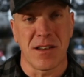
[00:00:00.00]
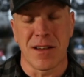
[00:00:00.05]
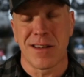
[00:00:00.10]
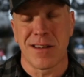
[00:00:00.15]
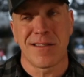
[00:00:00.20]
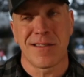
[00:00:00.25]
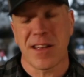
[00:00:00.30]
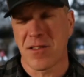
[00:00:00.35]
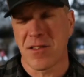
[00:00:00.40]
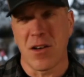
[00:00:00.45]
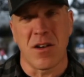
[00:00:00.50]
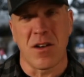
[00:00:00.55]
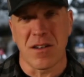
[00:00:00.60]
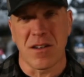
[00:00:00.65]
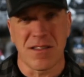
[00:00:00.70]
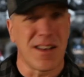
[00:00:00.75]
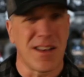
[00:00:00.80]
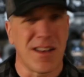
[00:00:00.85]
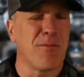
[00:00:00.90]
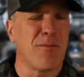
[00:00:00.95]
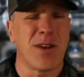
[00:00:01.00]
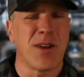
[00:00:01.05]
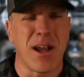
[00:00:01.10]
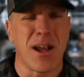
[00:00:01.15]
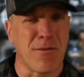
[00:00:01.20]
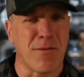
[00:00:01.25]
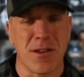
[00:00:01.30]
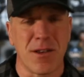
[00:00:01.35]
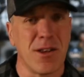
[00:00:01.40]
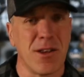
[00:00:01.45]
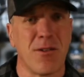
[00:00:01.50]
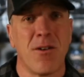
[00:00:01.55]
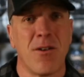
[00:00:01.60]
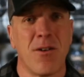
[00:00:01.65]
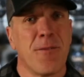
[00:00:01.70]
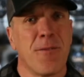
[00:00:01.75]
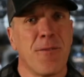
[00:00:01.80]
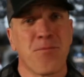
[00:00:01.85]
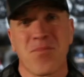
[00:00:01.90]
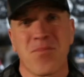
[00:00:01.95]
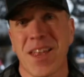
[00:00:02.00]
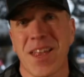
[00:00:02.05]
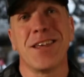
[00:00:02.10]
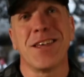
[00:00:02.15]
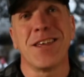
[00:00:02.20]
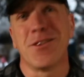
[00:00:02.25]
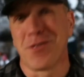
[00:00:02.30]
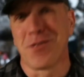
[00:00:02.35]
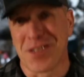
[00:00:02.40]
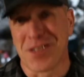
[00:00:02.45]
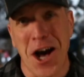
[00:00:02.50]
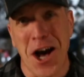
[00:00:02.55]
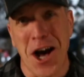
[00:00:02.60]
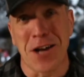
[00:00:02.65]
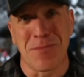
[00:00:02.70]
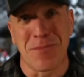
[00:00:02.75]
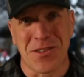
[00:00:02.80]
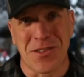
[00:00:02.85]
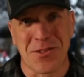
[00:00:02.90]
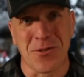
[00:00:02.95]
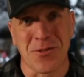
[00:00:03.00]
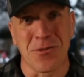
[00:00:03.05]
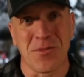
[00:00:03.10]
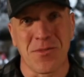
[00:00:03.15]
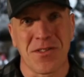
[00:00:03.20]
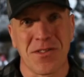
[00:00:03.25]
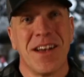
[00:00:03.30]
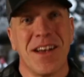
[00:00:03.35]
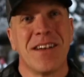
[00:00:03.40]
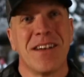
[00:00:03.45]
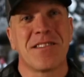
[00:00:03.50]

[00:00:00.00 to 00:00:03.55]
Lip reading: Sexaholics Anonymous, whatever, any of those anonymous groups.